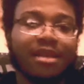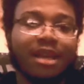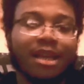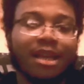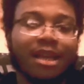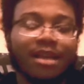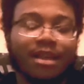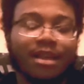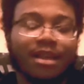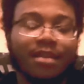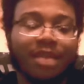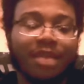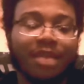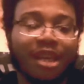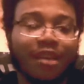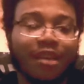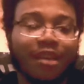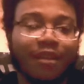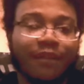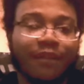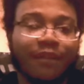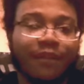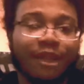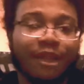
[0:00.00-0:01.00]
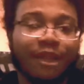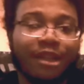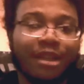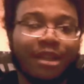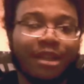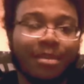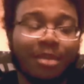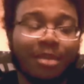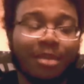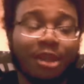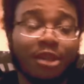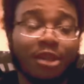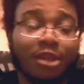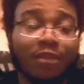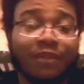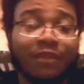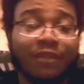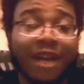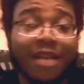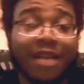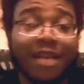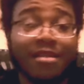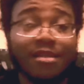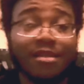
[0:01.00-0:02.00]
it's going to make your filling up a little
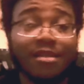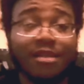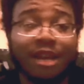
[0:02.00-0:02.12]
faster.